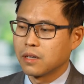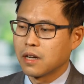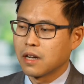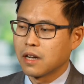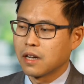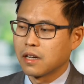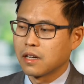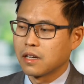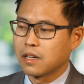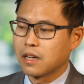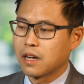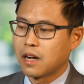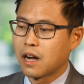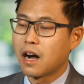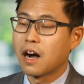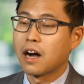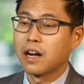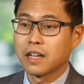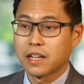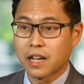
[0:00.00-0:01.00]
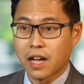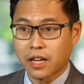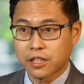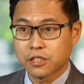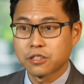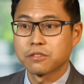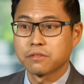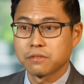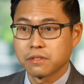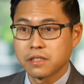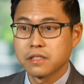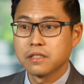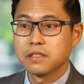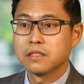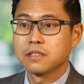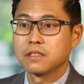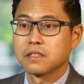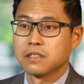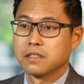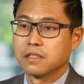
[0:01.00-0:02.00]
hire
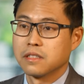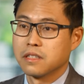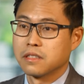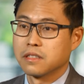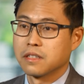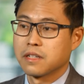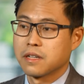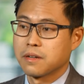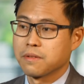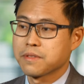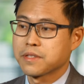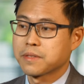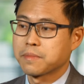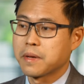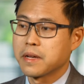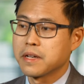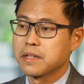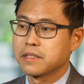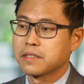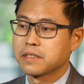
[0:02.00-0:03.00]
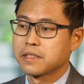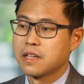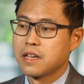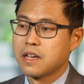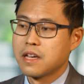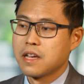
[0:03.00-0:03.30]
actuaries in the health space